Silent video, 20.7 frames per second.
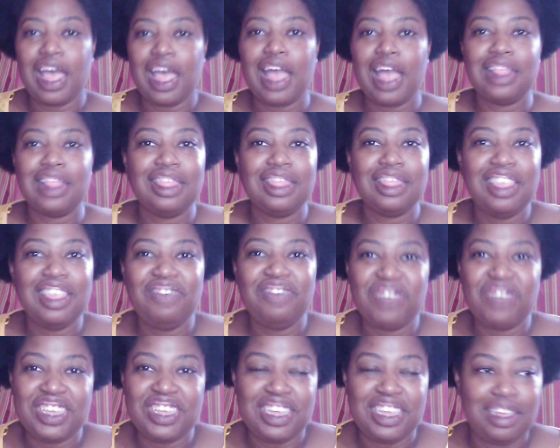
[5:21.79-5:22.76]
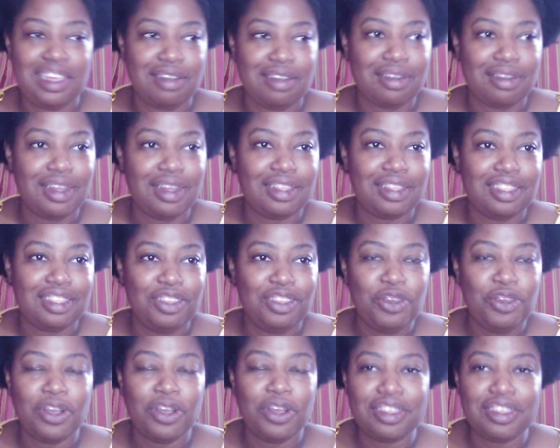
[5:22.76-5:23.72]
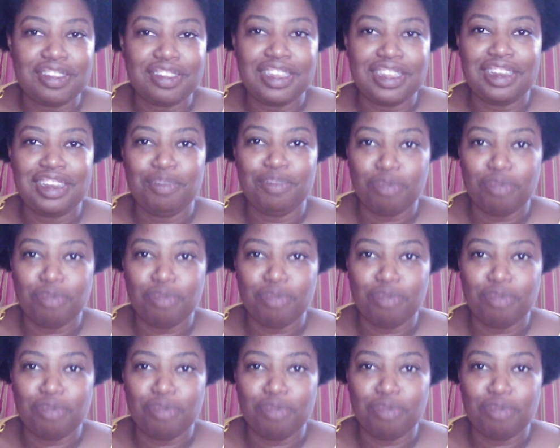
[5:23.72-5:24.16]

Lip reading: I live here in New York City.